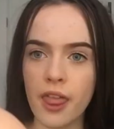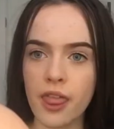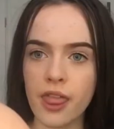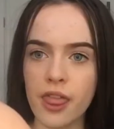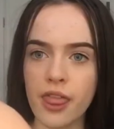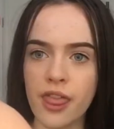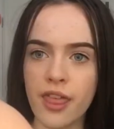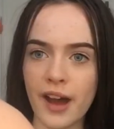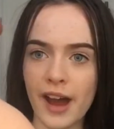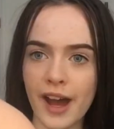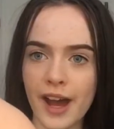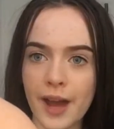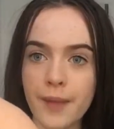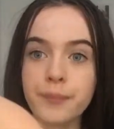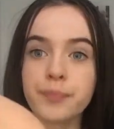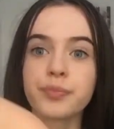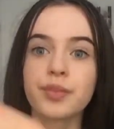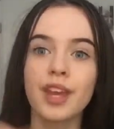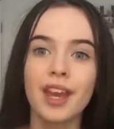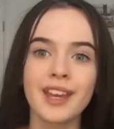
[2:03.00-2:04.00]

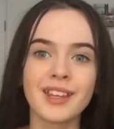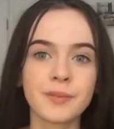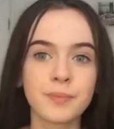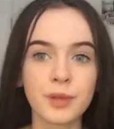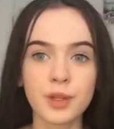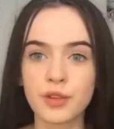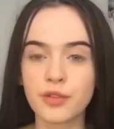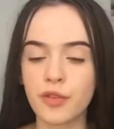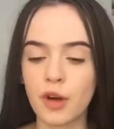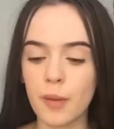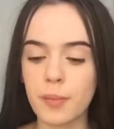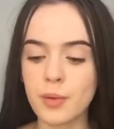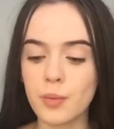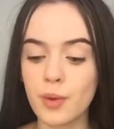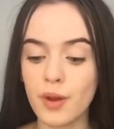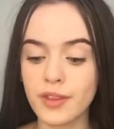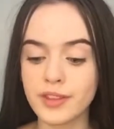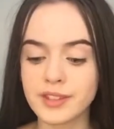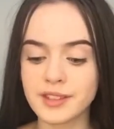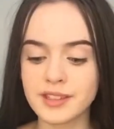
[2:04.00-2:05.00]
there. It's beautiful. I've been
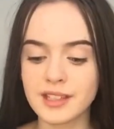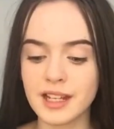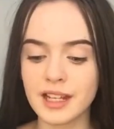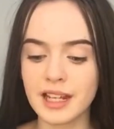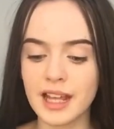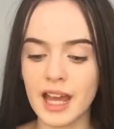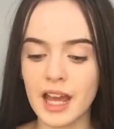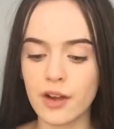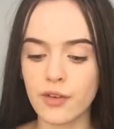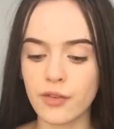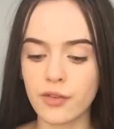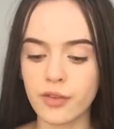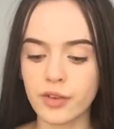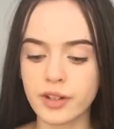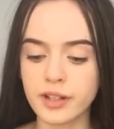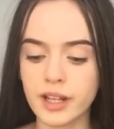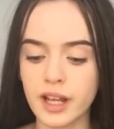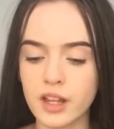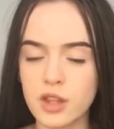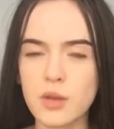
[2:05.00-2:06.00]
wearing this nearly
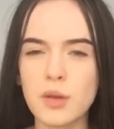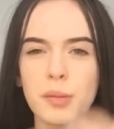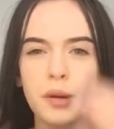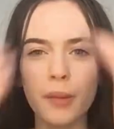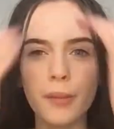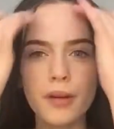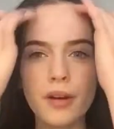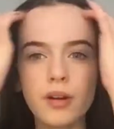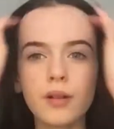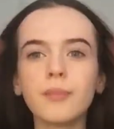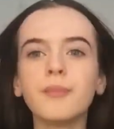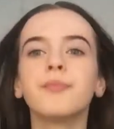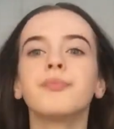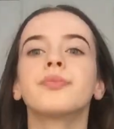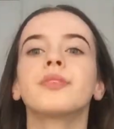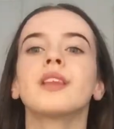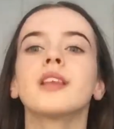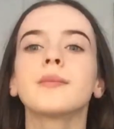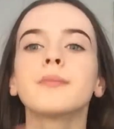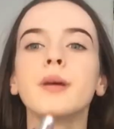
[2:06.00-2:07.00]
every day. Should we put it on?
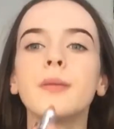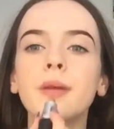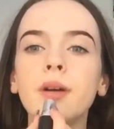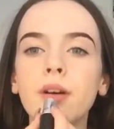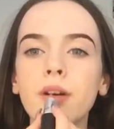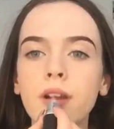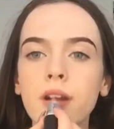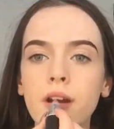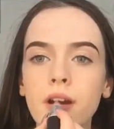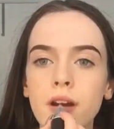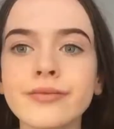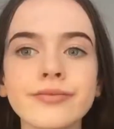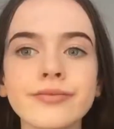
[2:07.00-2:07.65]
Let's put it on.